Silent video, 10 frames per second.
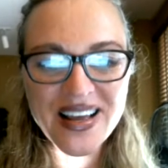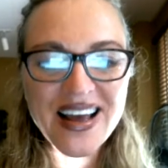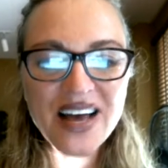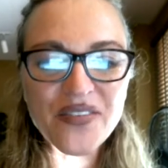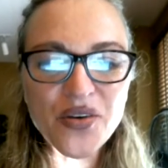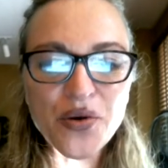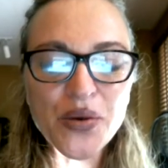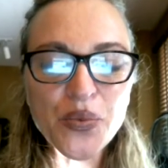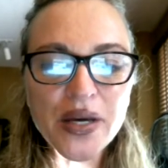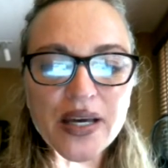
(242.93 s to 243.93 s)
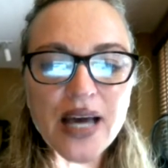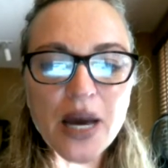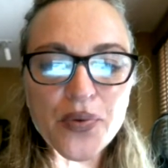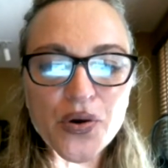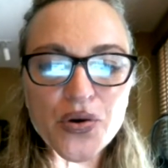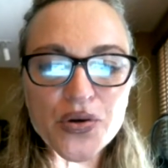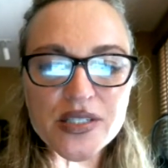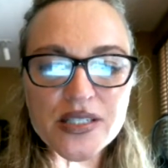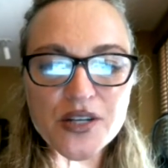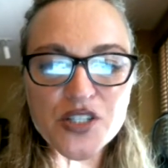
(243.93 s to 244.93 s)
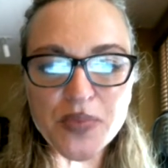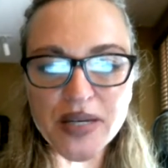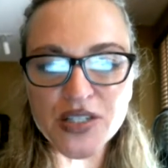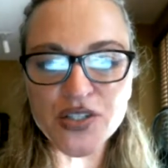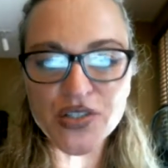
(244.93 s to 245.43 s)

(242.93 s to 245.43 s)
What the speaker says: Have a great week, Capricorns, and I'll speak to you